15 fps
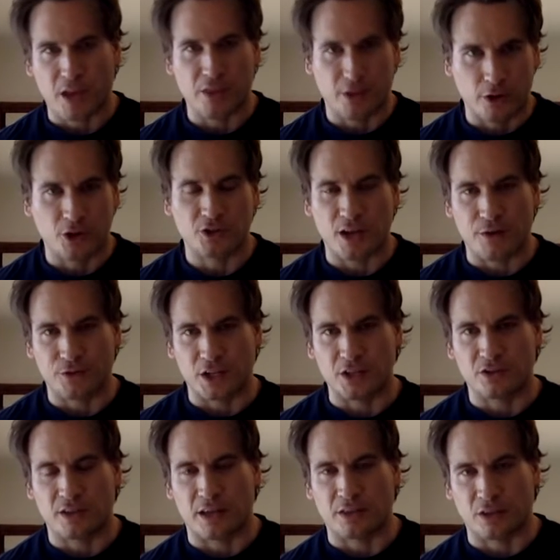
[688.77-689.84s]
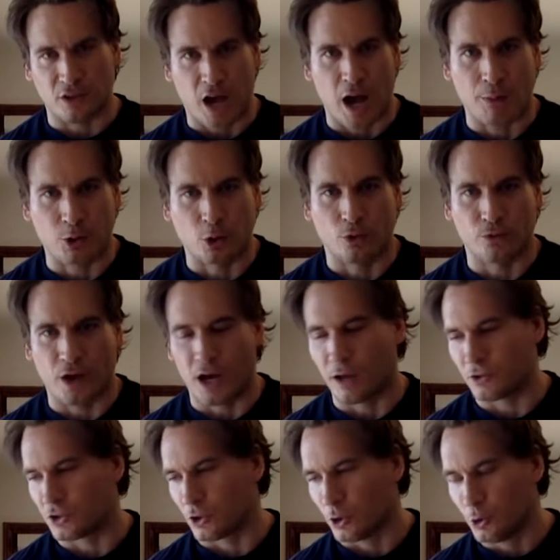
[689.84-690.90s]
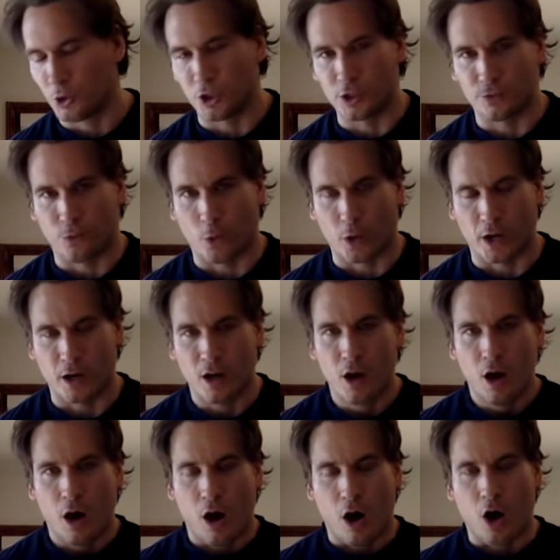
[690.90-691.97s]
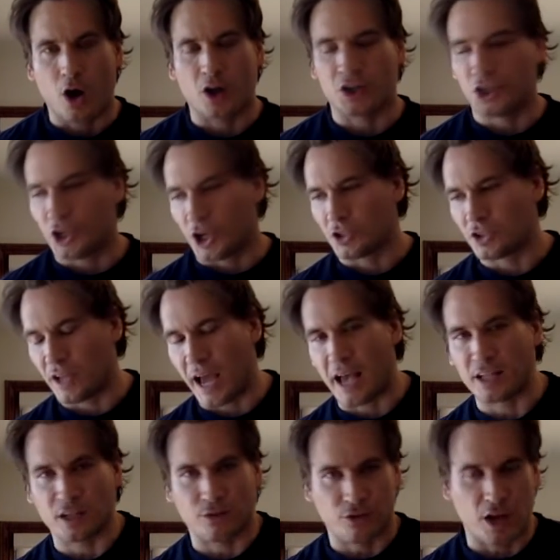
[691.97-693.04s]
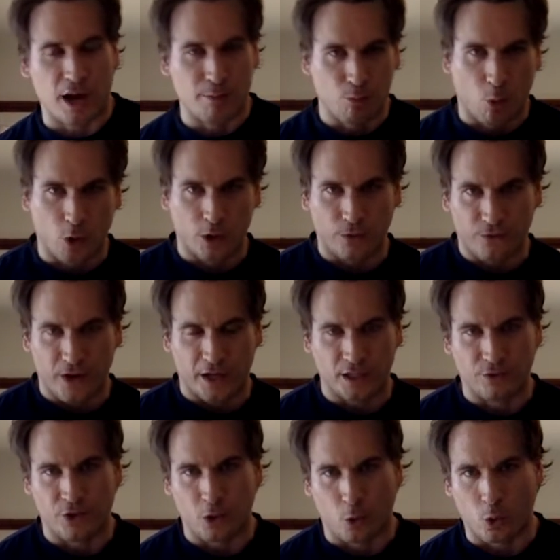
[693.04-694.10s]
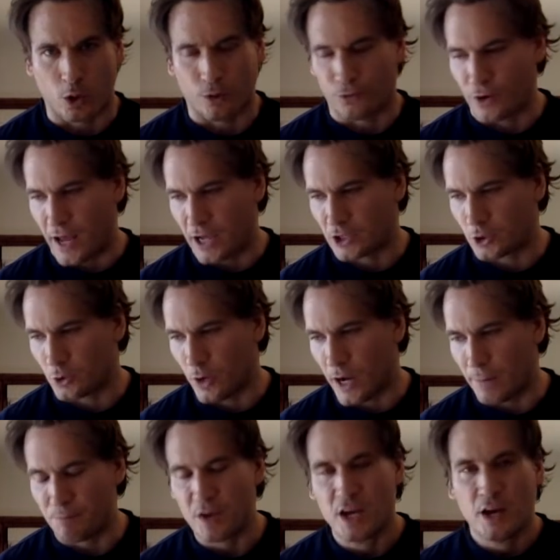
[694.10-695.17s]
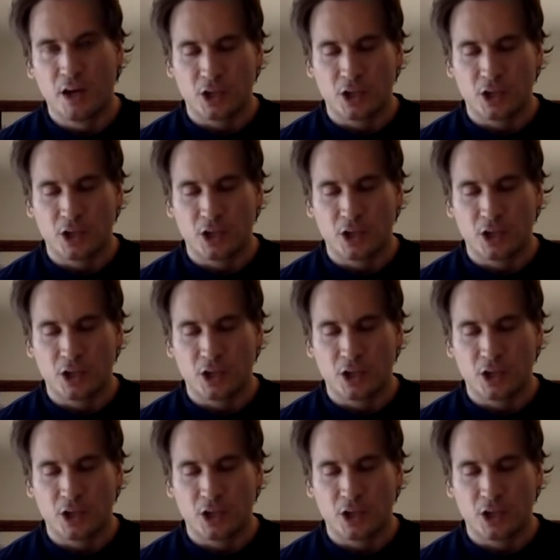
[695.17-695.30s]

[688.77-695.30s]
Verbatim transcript: and there is evidence that the topical uh, solutions for it are just as, if not more effective than oral finasteride.